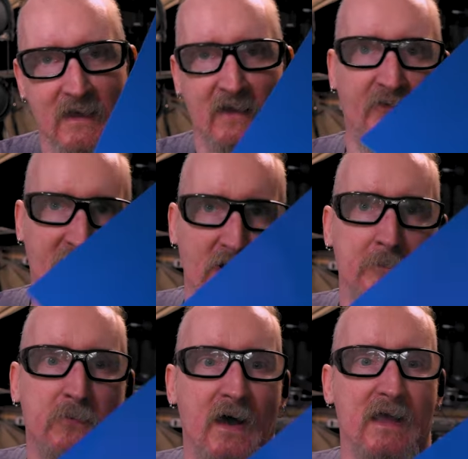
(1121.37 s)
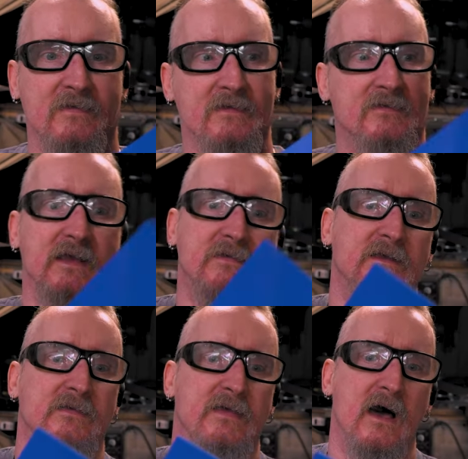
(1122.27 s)
and for good prices. This
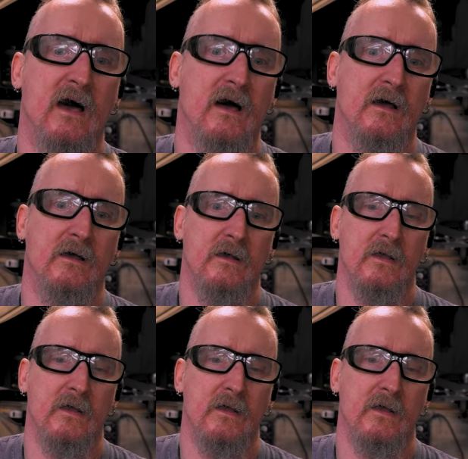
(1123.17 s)
is uh,